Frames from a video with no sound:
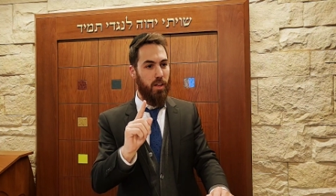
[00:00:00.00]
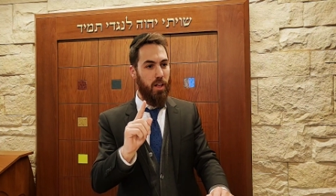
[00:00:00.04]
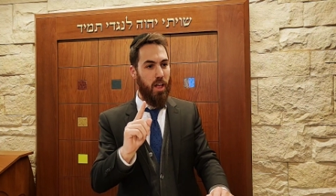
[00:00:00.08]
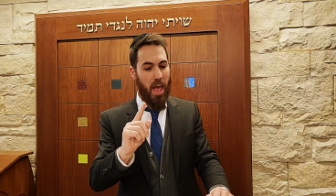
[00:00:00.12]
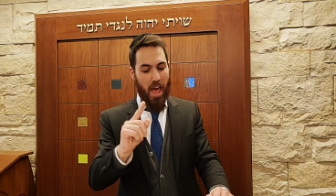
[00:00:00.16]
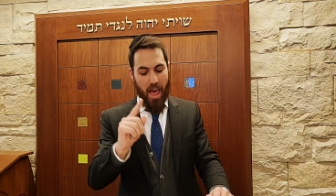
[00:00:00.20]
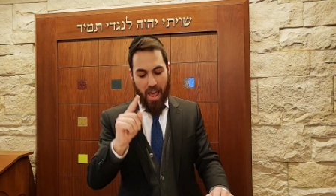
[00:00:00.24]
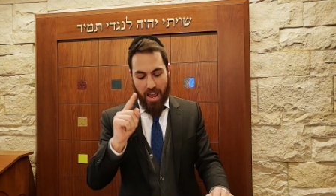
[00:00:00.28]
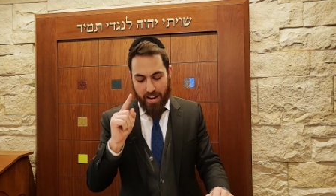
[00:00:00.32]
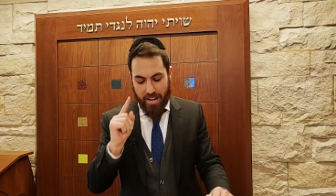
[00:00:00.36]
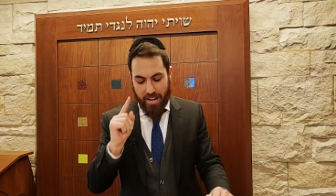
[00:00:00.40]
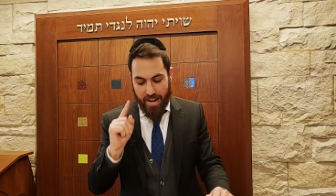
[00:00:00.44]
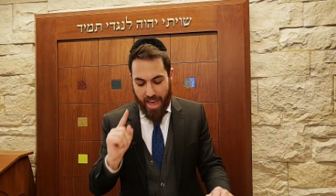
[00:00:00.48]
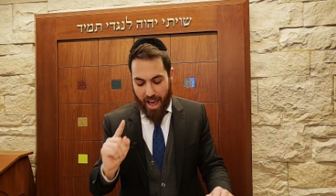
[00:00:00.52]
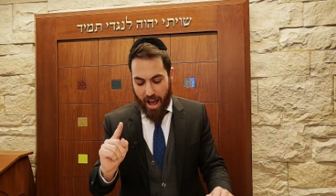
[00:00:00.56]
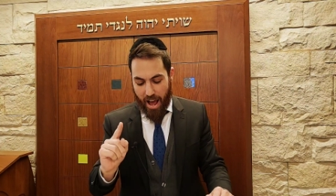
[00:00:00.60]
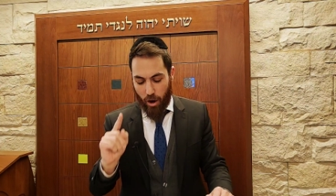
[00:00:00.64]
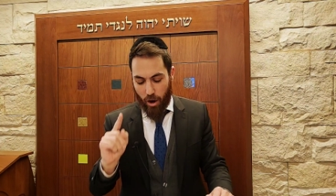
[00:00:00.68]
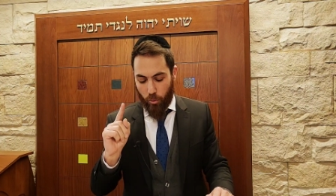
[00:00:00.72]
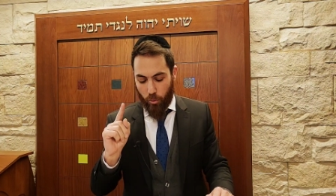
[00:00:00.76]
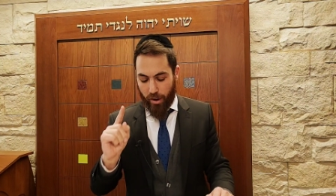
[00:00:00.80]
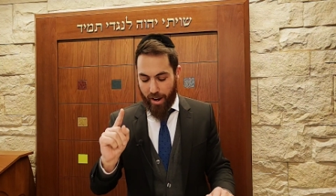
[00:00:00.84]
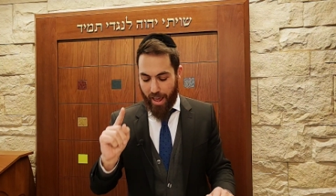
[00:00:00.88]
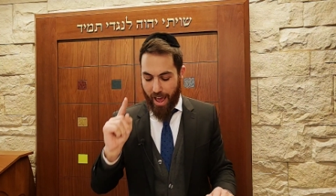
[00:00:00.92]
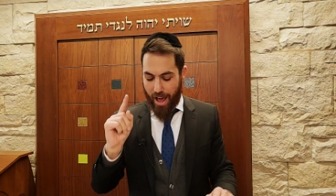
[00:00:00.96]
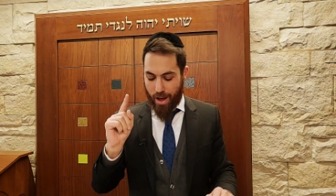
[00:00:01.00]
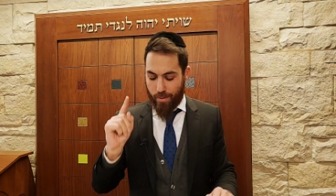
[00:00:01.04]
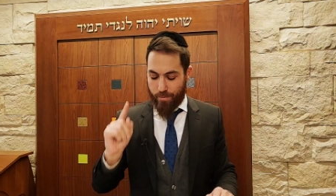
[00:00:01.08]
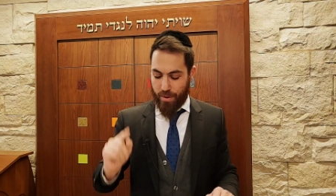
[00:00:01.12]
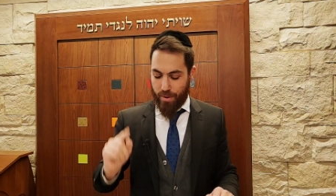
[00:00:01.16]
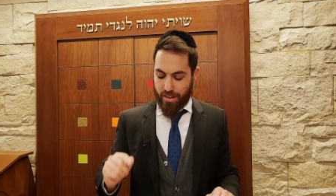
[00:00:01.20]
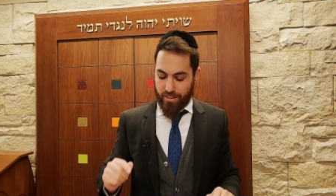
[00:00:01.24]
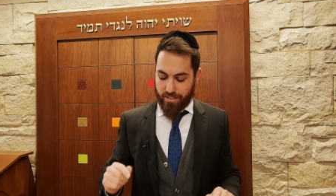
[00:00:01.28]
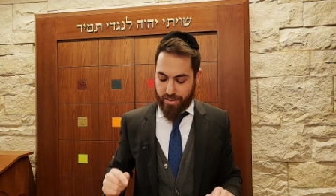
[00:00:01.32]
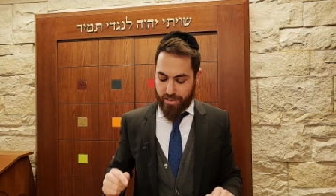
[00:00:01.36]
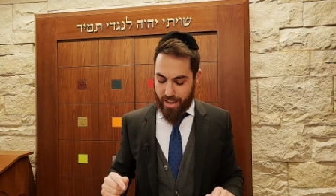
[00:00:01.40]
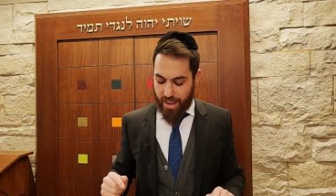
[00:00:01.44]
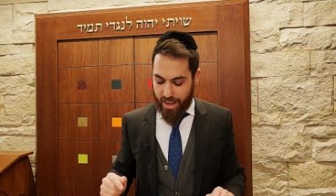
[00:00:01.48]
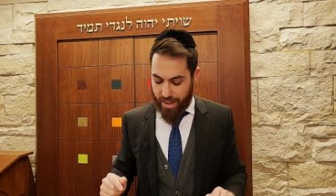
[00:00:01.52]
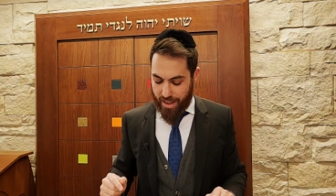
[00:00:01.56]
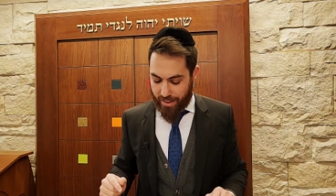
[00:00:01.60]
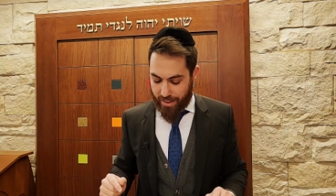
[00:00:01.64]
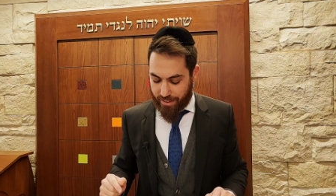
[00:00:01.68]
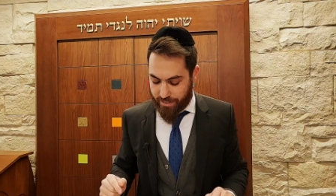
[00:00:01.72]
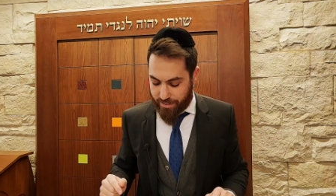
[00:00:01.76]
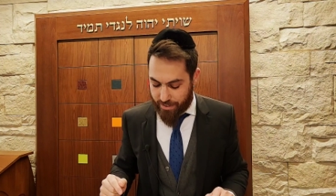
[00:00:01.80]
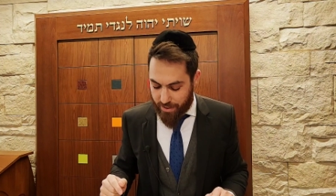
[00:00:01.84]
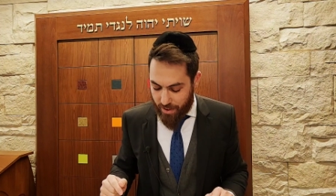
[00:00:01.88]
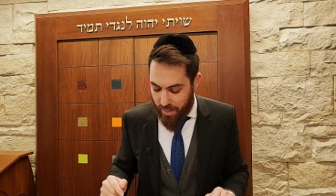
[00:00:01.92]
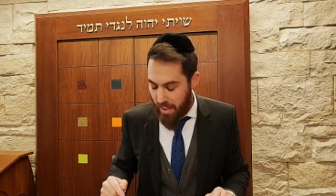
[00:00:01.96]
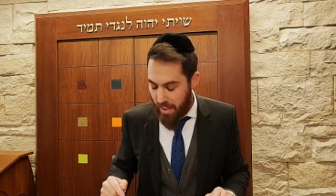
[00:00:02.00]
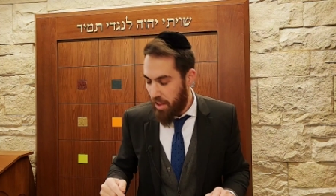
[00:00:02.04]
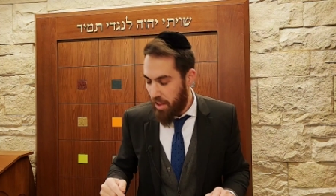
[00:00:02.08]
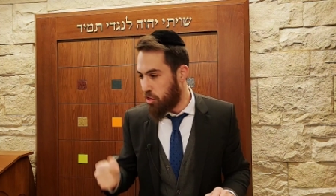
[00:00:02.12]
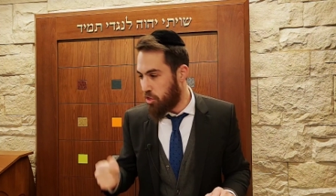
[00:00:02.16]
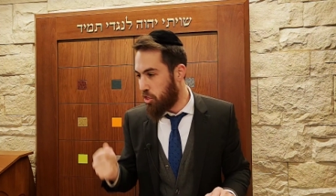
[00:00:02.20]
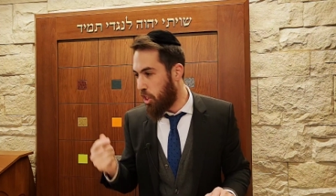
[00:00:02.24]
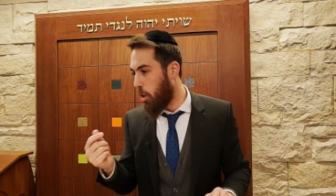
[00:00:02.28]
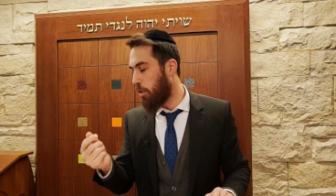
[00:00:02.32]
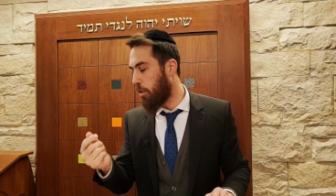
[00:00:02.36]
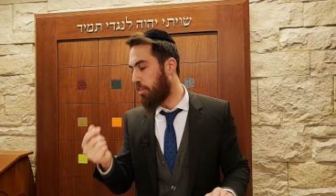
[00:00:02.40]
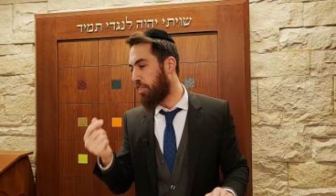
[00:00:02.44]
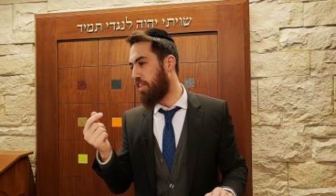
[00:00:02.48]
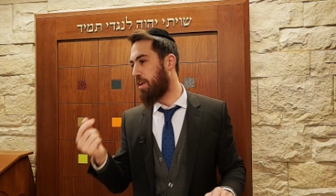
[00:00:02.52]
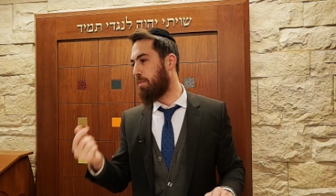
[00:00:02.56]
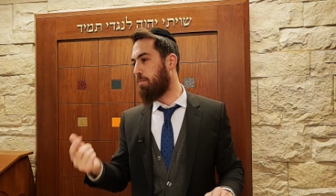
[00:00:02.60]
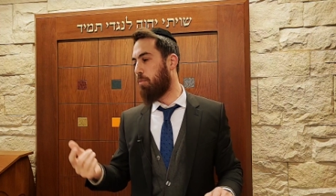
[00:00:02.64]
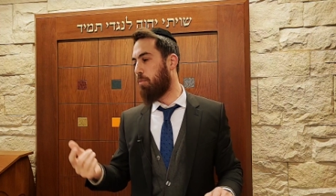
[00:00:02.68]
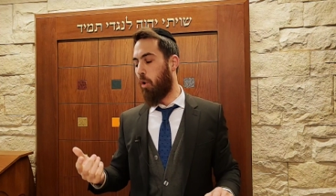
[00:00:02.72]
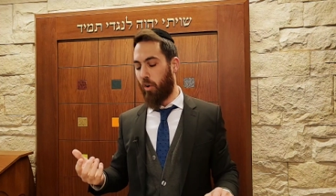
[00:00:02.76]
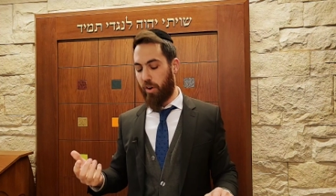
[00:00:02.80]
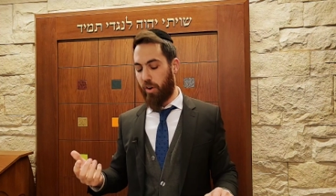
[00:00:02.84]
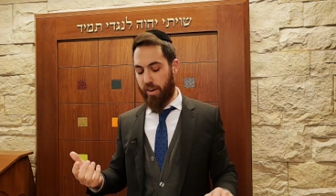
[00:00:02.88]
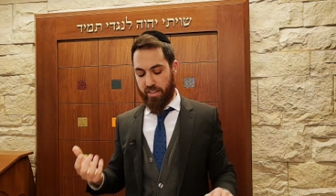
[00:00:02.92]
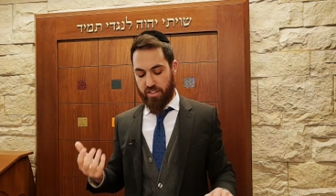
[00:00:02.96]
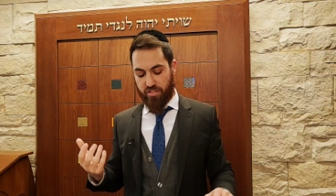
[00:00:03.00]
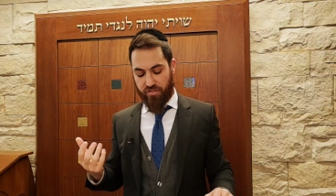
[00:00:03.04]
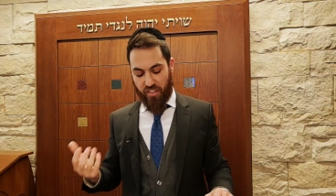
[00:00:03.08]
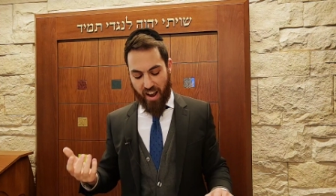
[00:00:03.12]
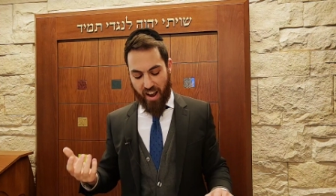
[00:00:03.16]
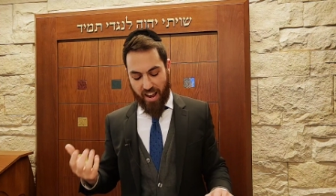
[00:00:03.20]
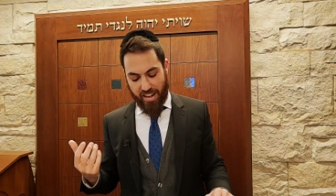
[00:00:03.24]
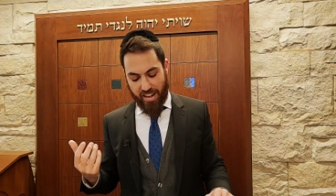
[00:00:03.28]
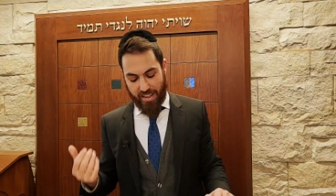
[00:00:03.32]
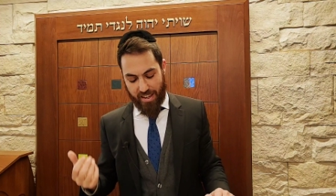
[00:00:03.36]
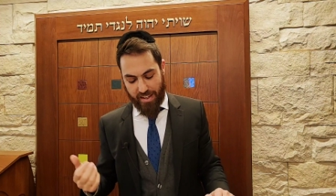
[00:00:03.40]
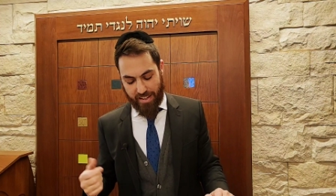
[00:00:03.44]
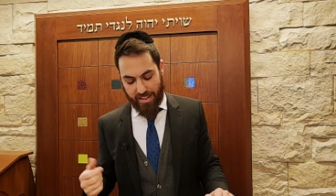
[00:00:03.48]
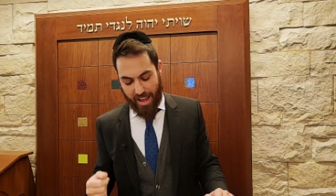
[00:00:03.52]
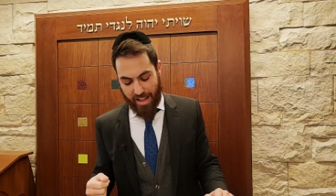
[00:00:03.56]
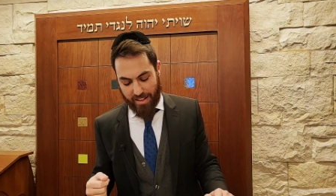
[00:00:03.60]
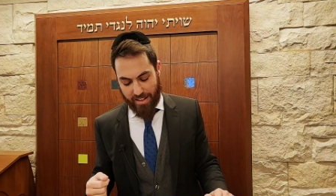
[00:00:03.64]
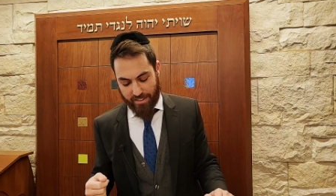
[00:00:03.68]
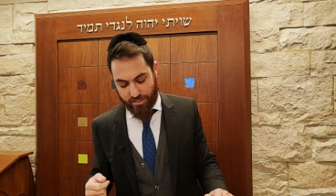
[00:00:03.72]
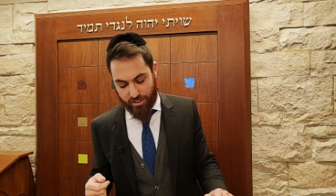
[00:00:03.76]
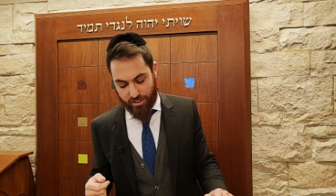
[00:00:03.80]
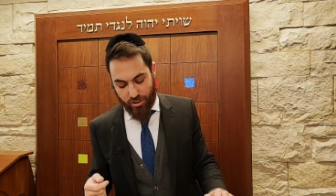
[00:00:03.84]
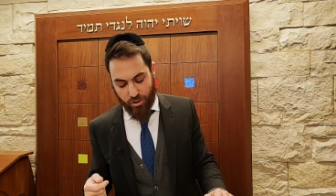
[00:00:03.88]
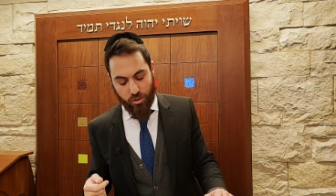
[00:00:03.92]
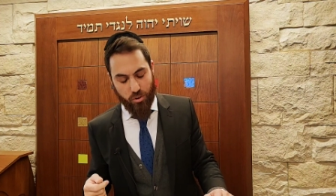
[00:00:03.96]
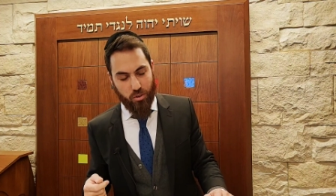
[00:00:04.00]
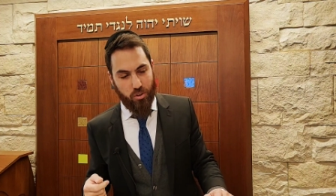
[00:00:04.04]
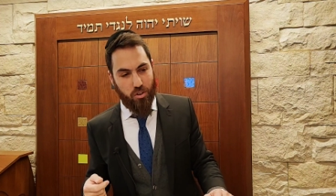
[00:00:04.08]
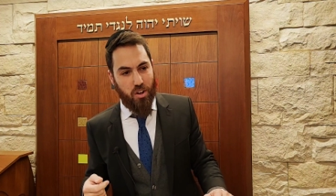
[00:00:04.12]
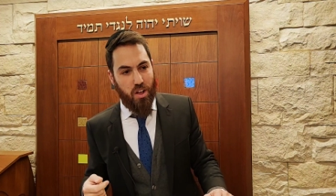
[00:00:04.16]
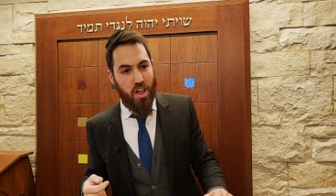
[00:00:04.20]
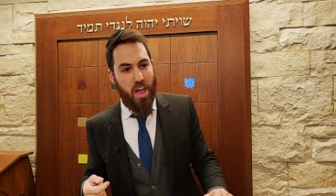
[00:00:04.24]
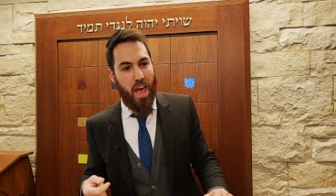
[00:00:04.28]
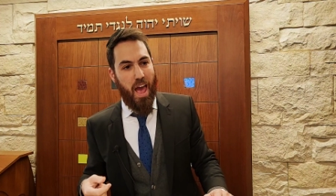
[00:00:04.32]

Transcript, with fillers: And now what happens is nothing more is fighting against you.